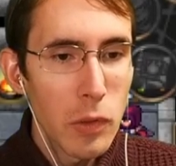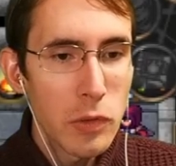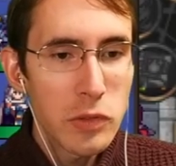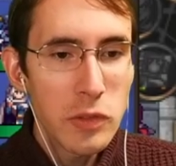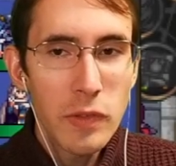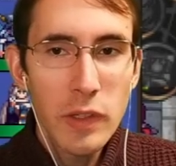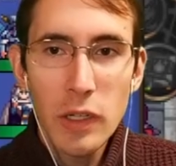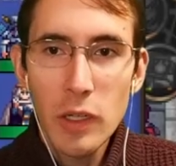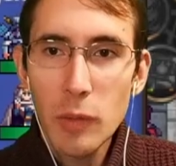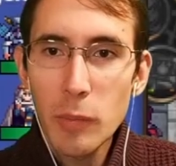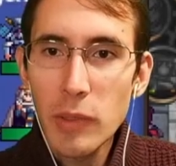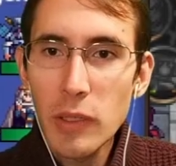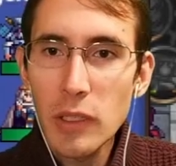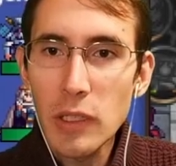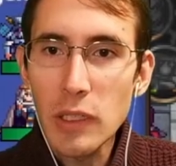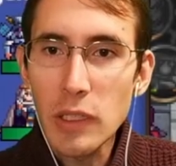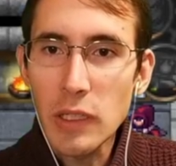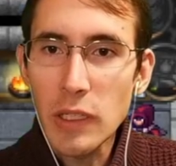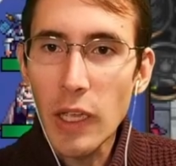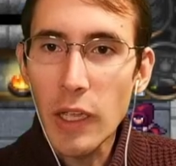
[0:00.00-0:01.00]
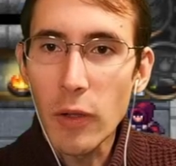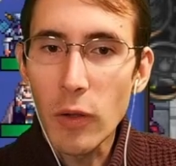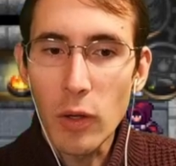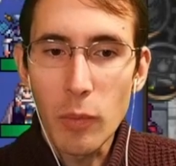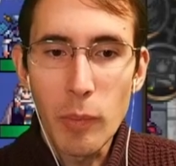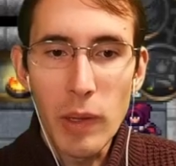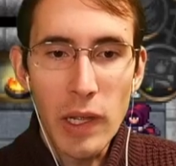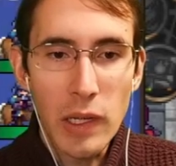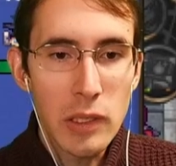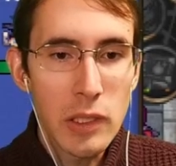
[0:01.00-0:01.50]
most of their ability to K
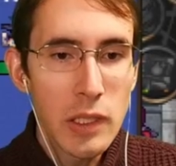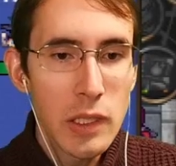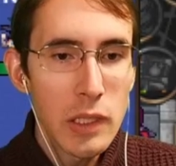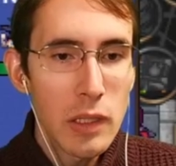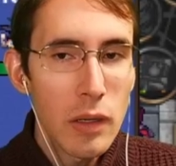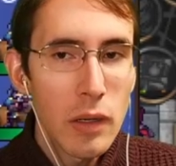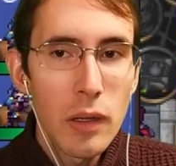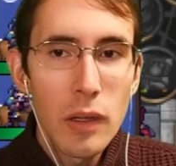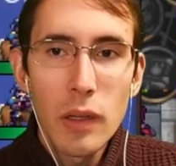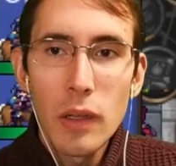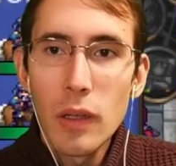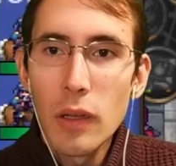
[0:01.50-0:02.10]
O our backline.